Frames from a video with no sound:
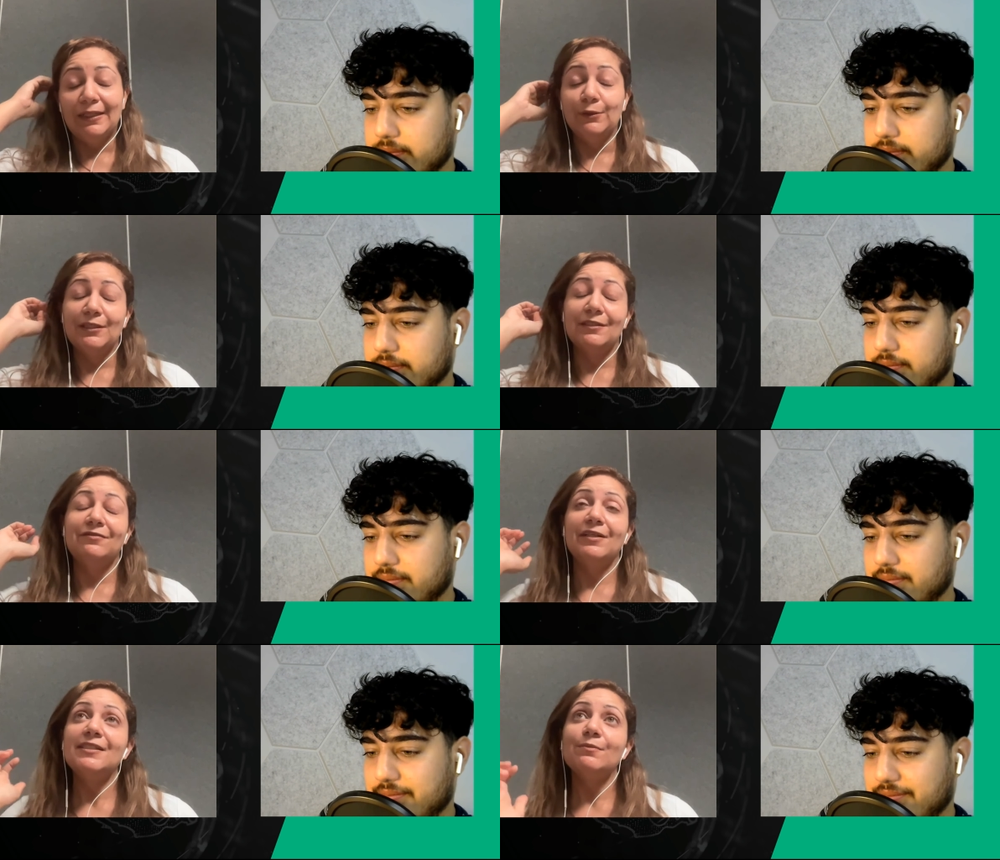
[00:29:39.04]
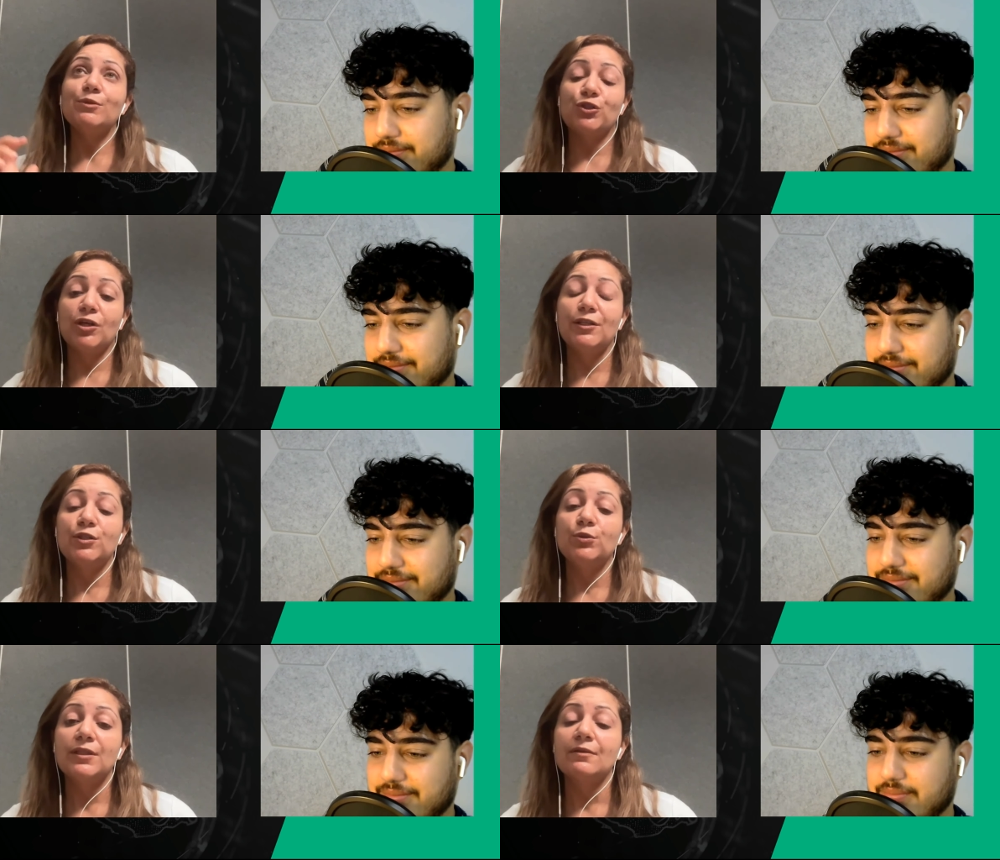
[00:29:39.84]
Speaker 1: I would advise them to try
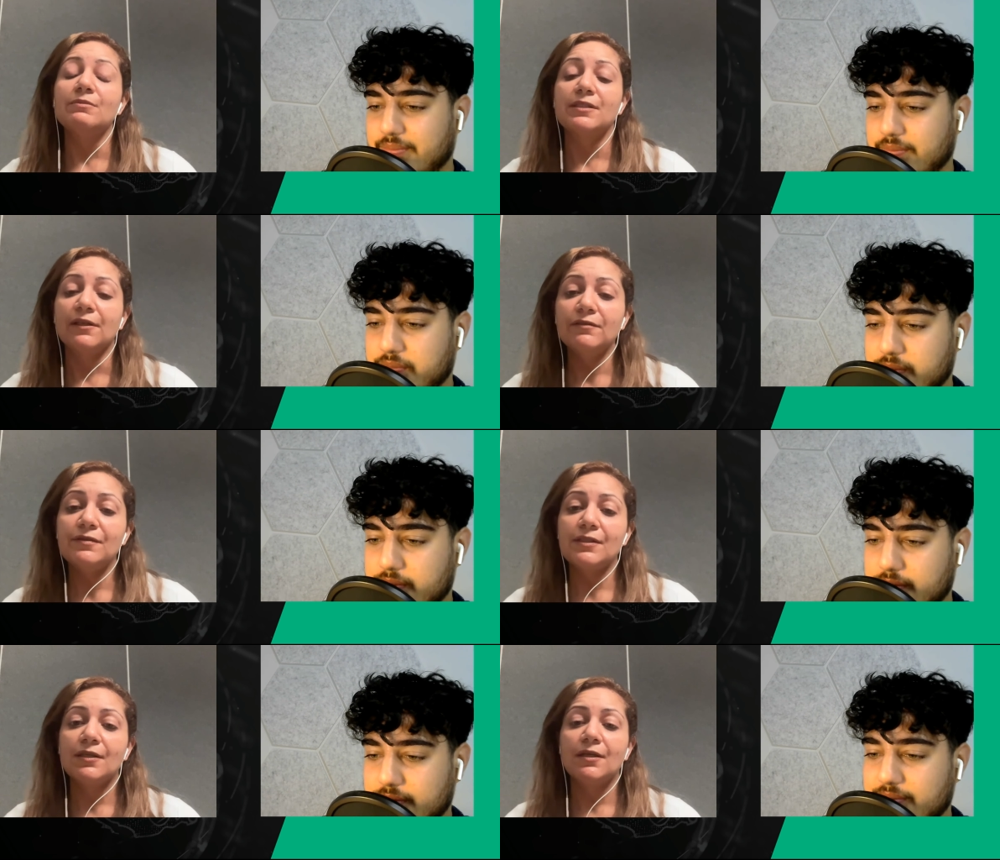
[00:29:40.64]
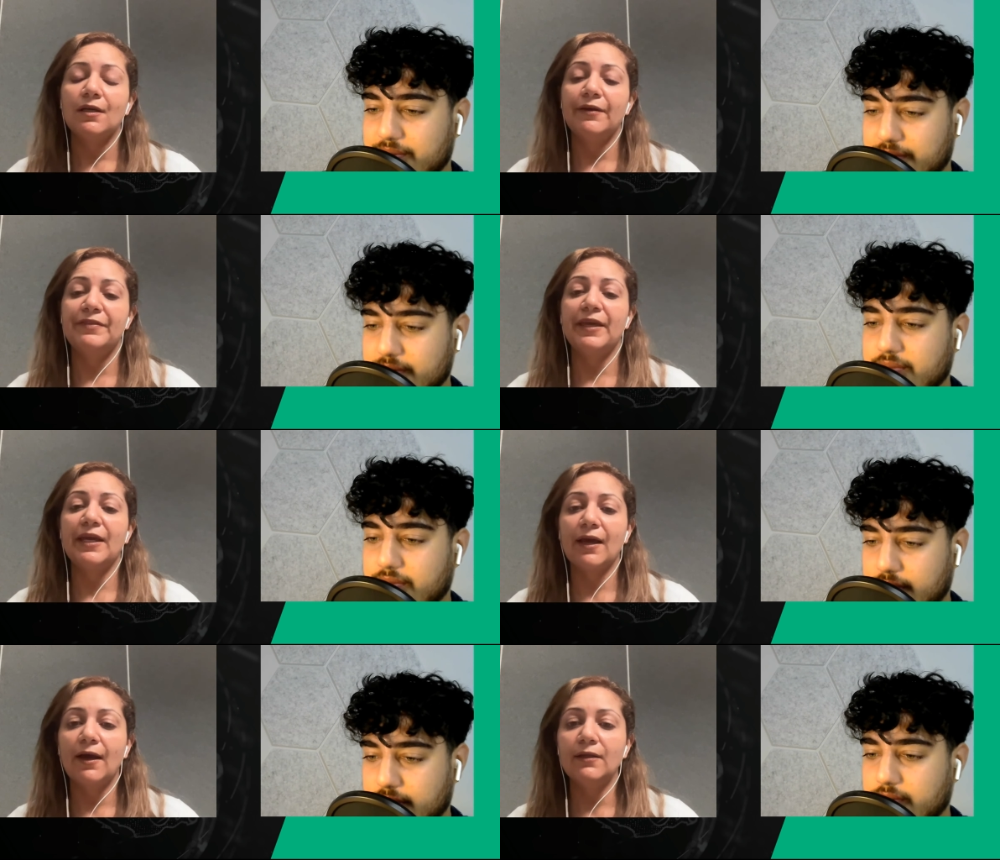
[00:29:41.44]
to do it themselves if
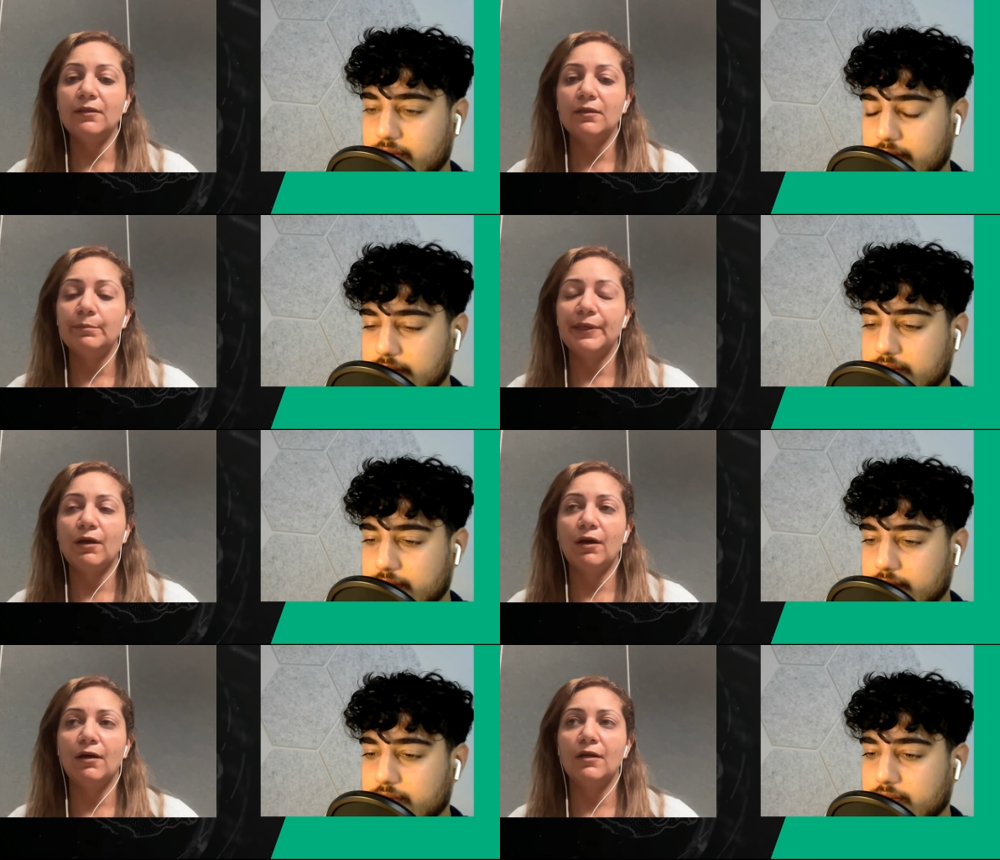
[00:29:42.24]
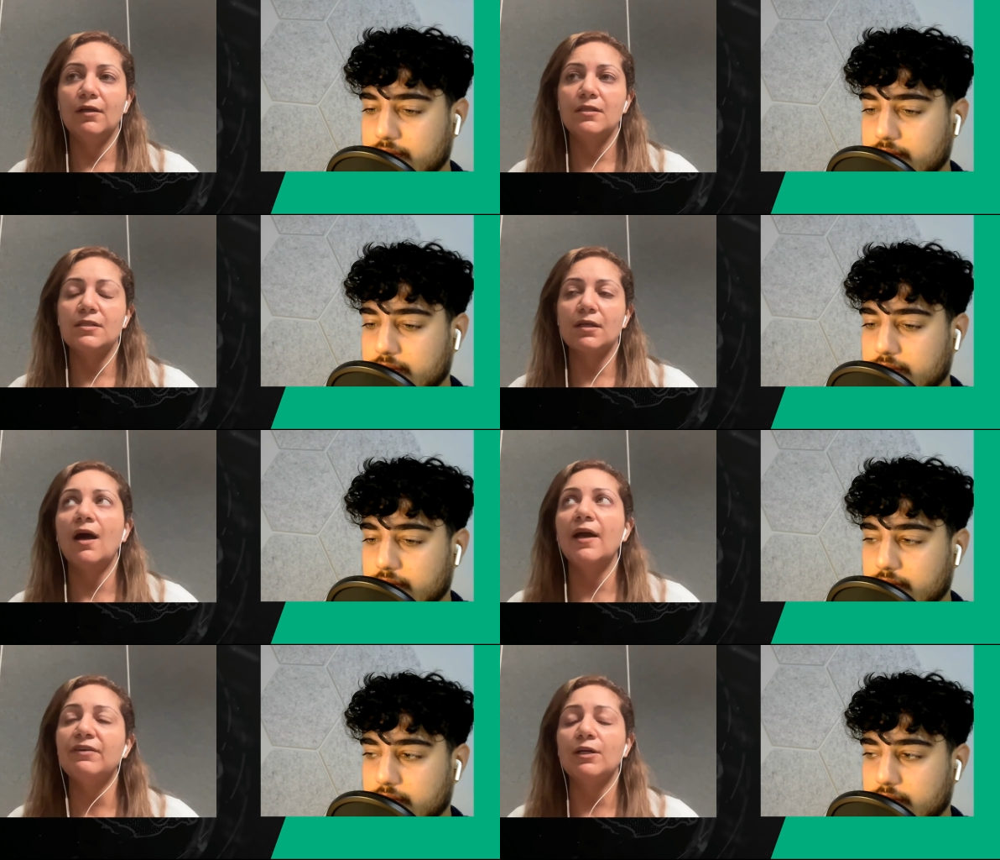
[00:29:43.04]
they can, because
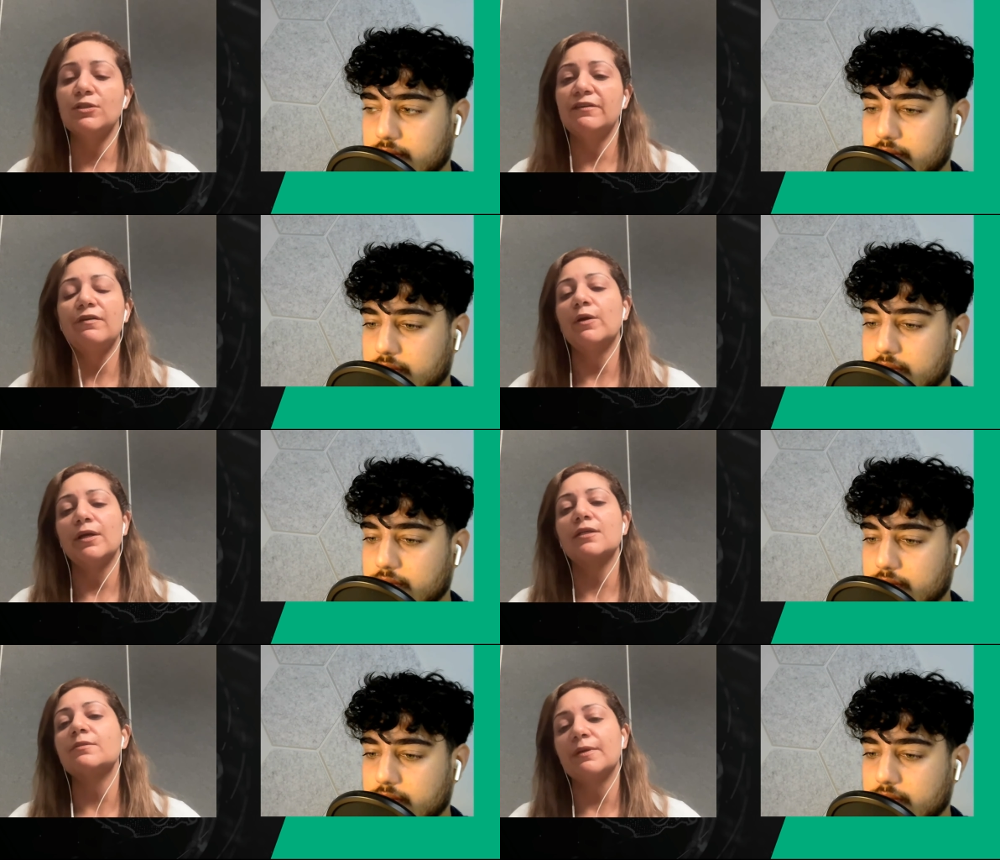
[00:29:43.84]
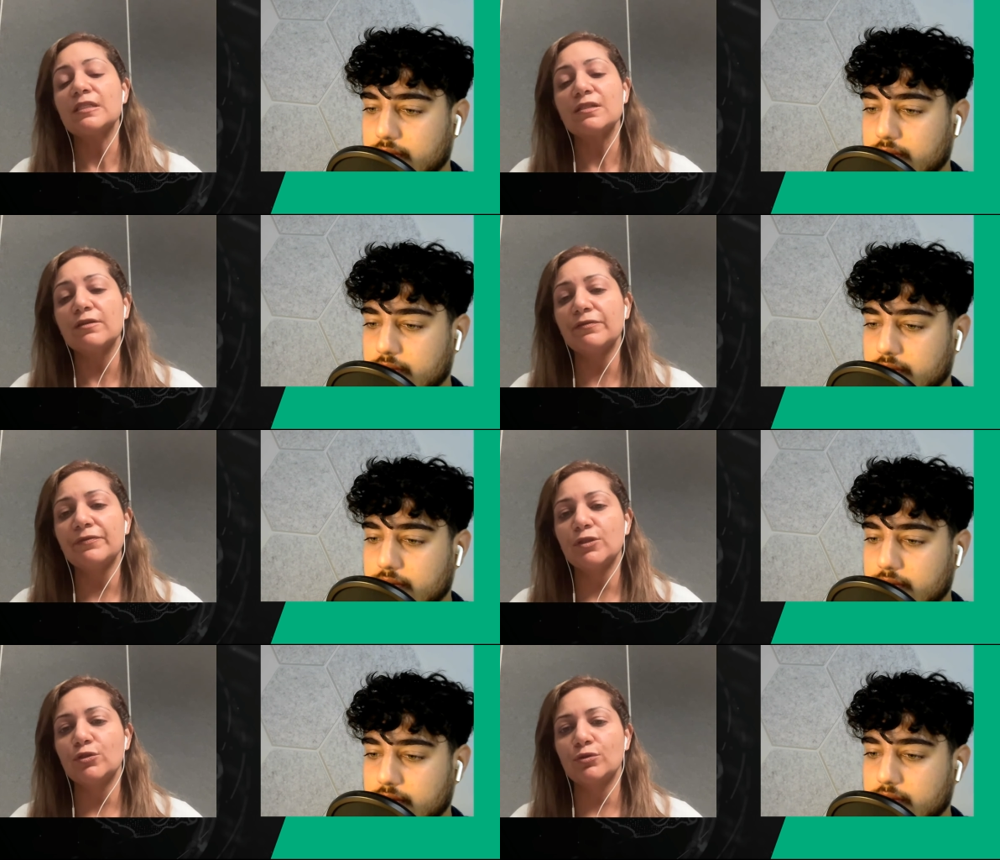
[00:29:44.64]
I found it very expensive
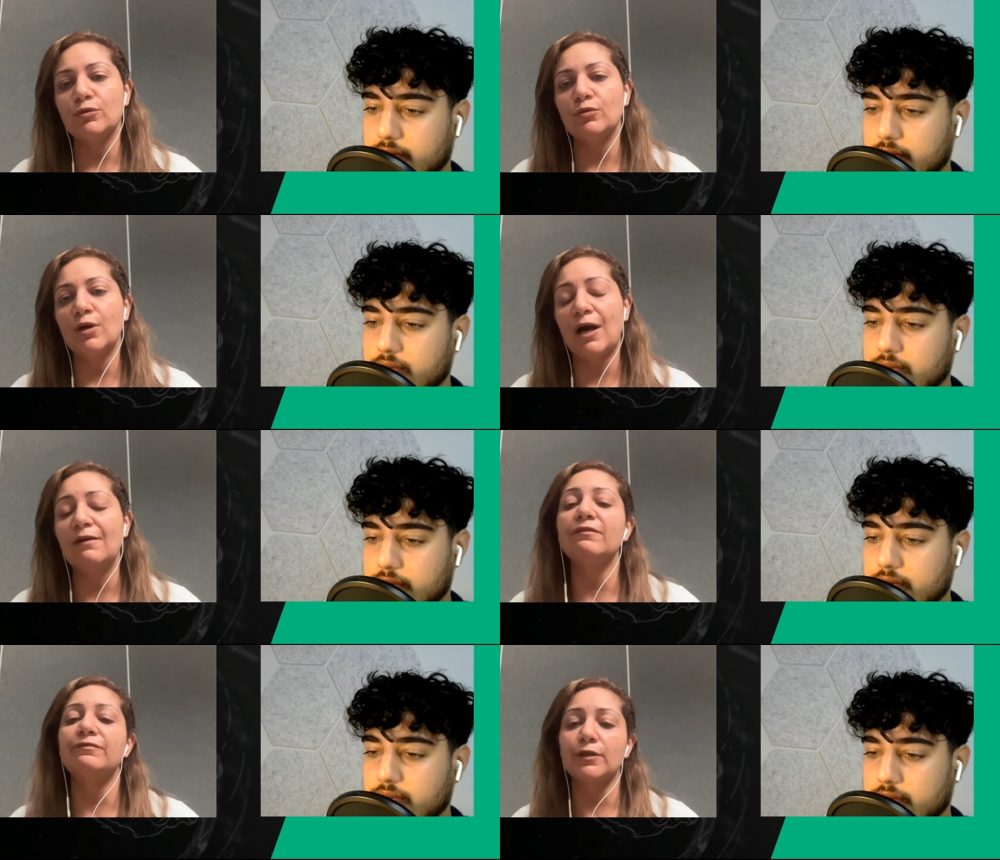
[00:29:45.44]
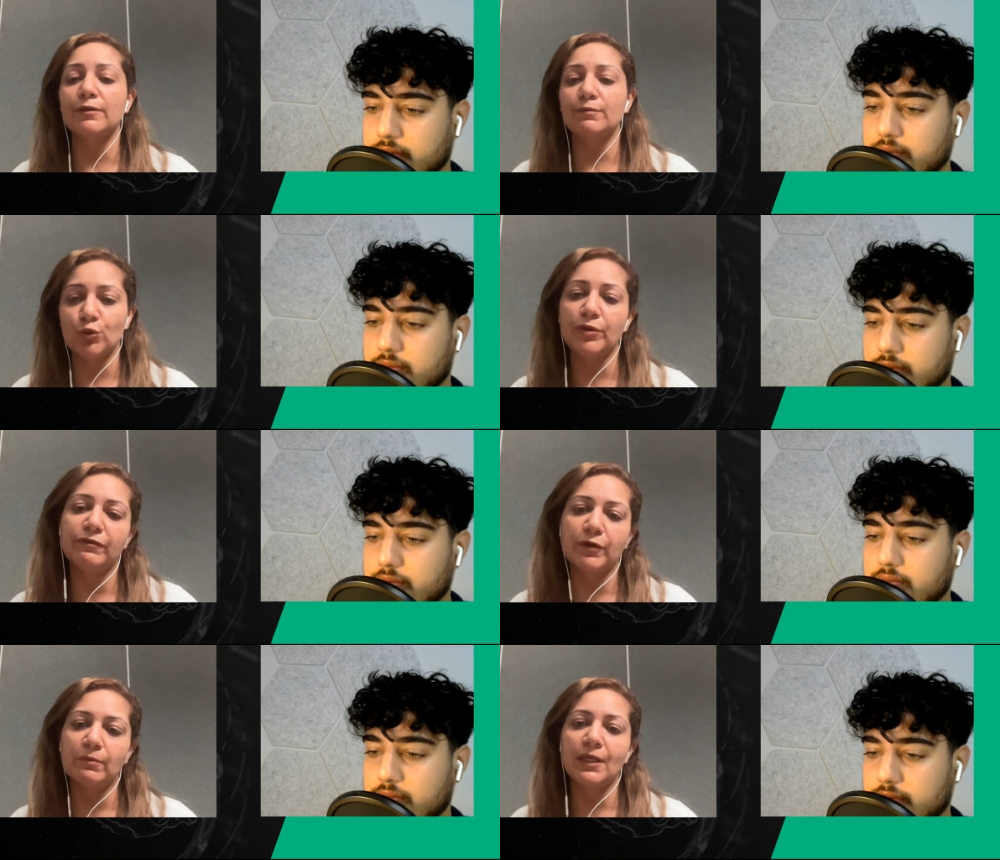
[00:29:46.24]
to have a firm do
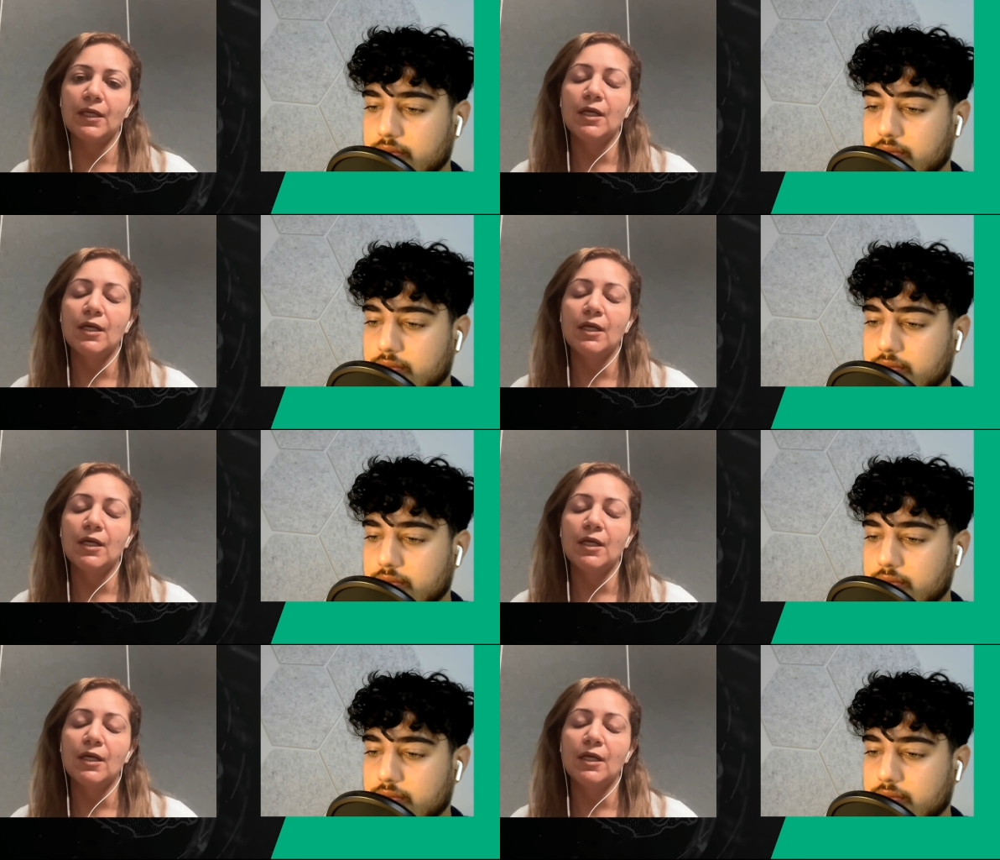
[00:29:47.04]
it for me.